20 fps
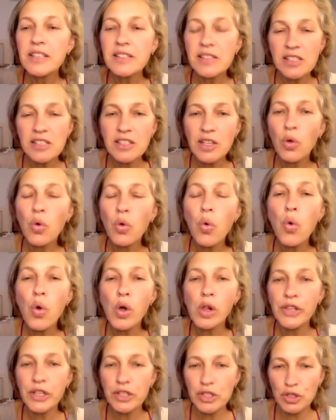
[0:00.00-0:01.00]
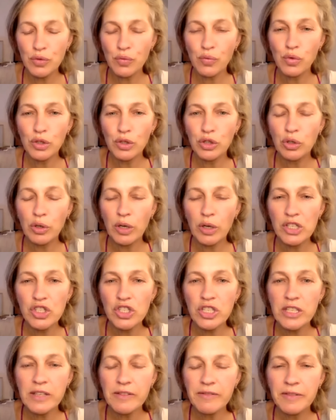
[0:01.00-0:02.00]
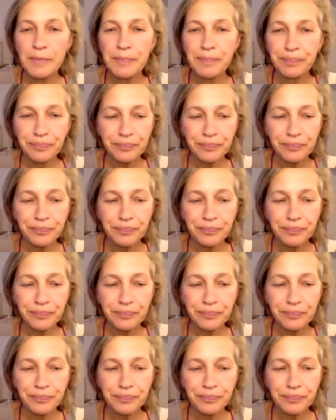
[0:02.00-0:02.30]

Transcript: This is the goal that you want to achieve.